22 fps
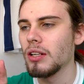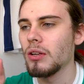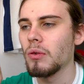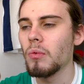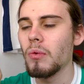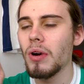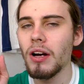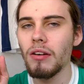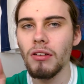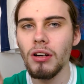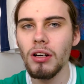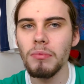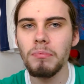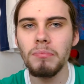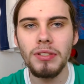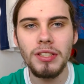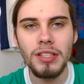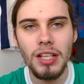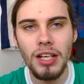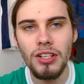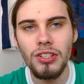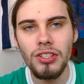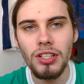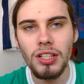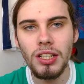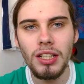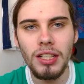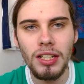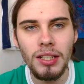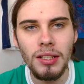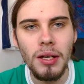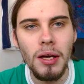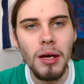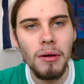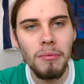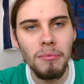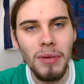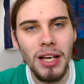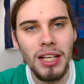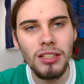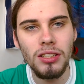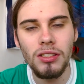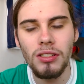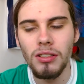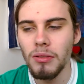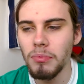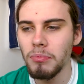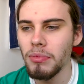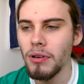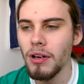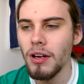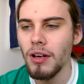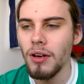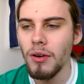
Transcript: where I potentially messed up,